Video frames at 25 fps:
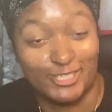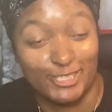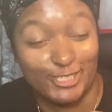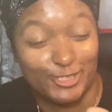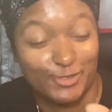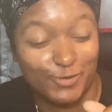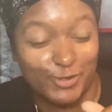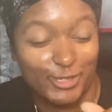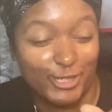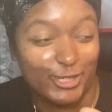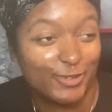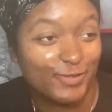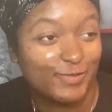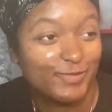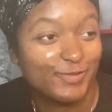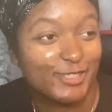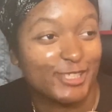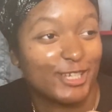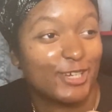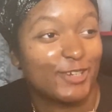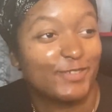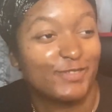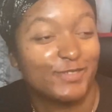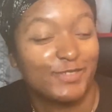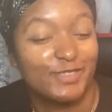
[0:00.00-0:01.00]
as well,
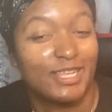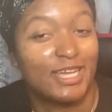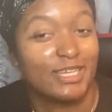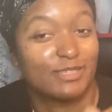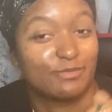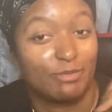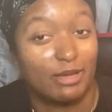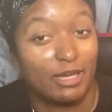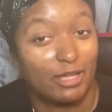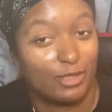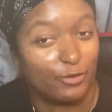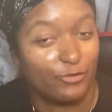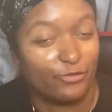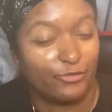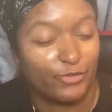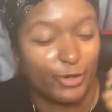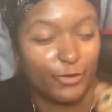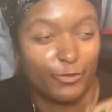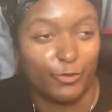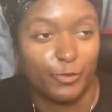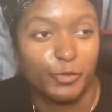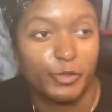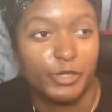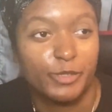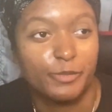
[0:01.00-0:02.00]
so that's my other
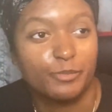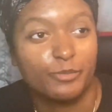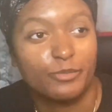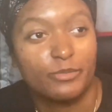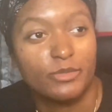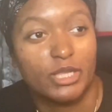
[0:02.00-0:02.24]
favorite one.